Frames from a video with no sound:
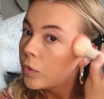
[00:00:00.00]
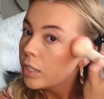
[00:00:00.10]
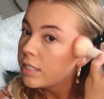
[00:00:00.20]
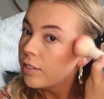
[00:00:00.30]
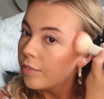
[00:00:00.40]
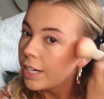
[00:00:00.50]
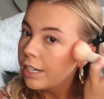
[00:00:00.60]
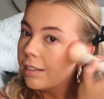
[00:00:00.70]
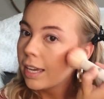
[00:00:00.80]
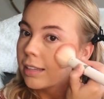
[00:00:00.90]
It's a
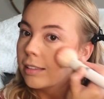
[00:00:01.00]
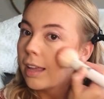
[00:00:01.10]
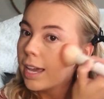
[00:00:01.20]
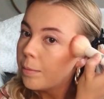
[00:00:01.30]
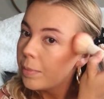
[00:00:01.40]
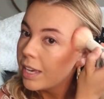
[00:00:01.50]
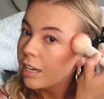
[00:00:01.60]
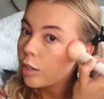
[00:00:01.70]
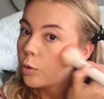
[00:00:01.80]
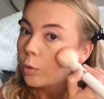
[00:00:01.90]
very like light
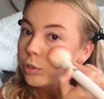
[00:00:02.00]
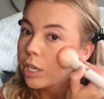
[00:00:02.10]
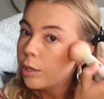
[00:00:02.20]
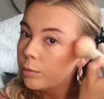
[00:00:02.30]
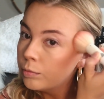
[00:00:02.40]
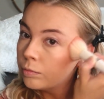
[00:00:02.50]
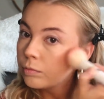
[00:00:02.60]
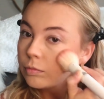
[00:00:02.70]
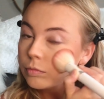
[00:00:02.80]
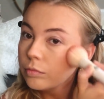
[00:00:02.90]
pink cool tone,
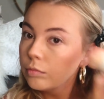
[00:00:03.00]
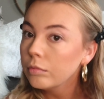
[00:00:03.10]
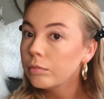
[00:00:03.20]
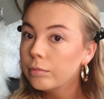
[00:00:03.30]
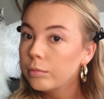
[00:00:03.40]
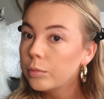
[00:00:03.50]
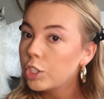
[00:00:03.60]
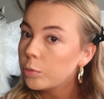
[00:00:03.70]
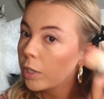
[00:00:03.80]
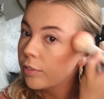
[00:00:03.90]
which
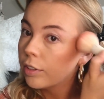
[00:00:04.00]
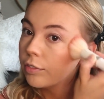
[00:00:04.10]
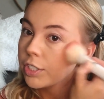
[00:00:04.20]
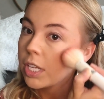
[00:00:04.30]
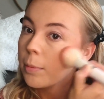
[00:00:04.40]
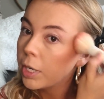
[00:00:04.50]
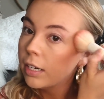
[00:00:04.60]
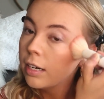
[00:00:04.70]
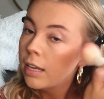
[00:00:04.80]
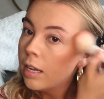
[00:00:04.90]
is perfect for
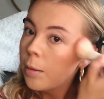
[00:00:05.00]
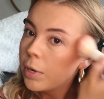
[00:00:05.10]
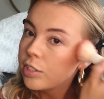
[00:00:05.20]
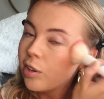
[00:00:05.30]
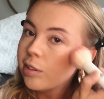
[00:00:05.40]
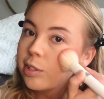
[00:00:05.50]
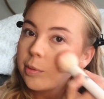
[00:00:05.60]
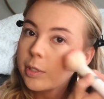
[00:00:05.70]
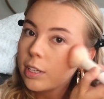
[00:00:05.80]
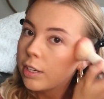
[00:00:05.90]
summer, but it's also
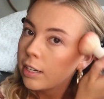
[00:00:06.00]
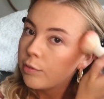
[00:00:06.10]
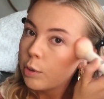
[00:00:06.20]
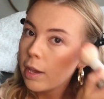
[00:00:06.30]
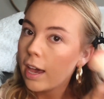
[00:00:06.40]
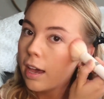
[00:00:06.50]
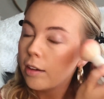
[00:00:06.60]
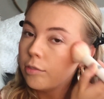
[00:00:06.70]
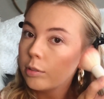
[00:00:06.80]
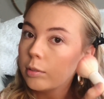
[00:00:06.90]
really good if you
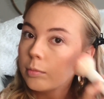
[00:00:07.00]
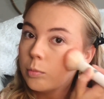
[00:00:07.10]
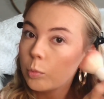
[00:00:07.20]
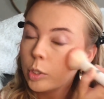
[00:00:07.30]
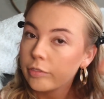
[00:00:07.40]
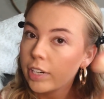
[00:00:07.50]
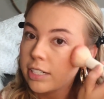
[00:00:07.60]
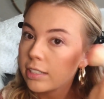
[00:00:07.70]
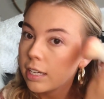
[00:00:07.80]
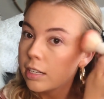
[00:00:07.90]
have more fair
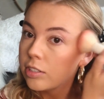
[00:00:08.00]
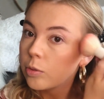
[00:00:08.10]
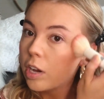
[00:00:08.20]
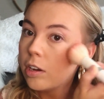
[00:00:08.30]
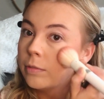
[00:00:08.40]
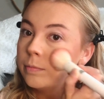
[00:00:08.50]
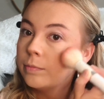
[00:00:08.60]
skin as well.